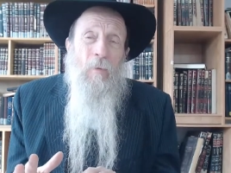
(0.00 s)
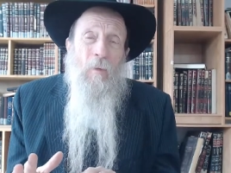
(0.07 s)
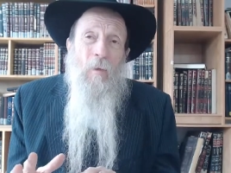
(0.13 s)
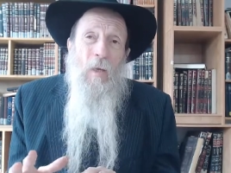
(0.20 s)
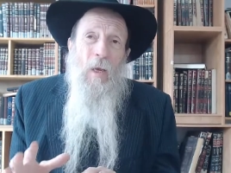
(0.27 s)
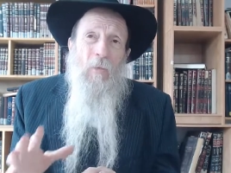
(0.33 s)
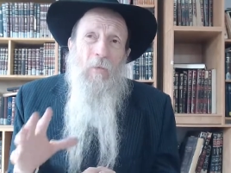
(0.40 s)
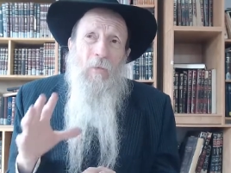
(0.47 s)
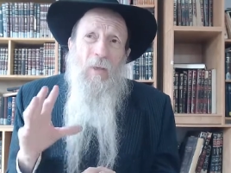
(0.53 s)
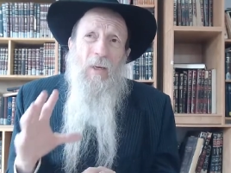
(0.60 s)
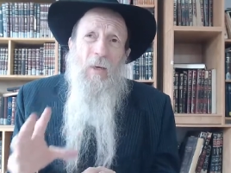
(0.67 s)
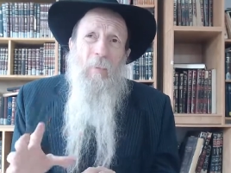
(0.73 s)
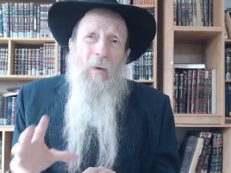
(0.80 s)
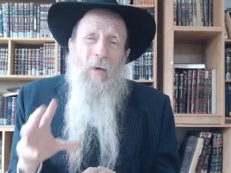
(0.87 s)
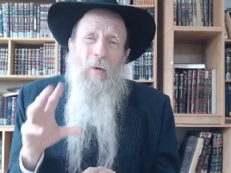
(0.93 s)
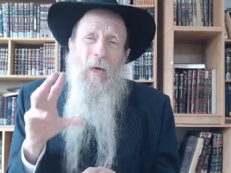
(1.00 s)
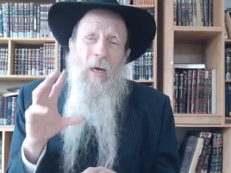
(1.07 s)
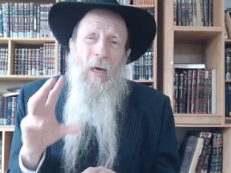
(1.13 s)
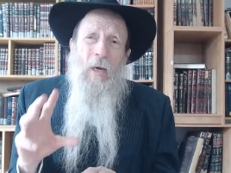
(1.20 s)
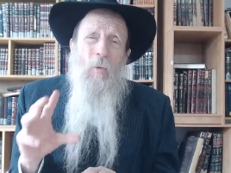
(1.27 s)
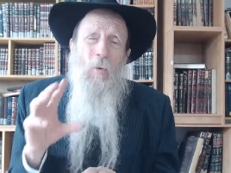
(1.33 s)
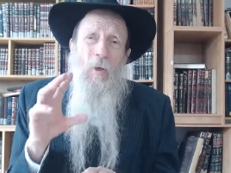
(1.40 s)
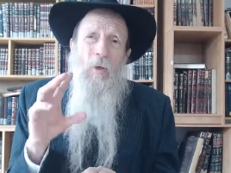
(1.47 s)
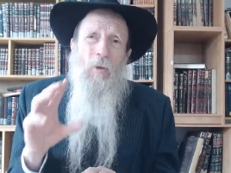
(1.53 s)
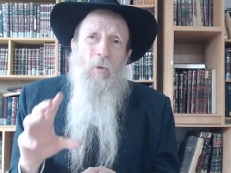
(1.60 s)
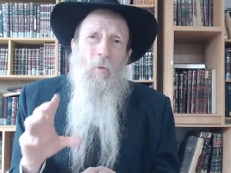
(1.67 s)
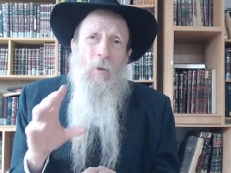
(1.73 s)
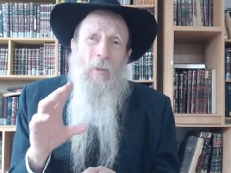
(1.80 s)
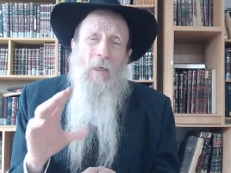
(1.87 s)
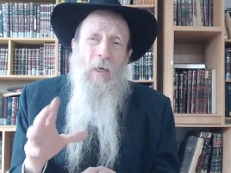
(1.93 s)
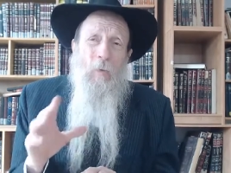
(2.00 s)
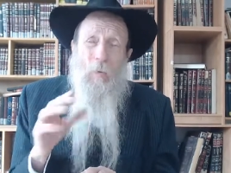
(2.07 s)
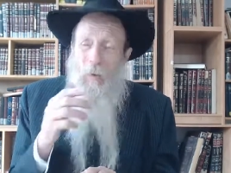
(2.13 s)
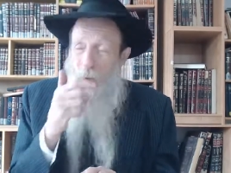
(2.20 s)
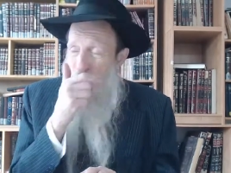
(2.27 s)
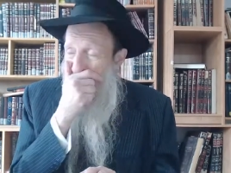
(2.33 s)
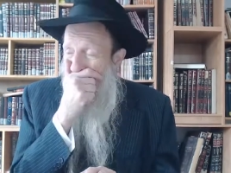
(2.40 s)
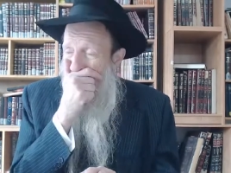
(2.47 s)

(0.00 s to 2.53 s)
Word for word: And think about, I want to do what God wants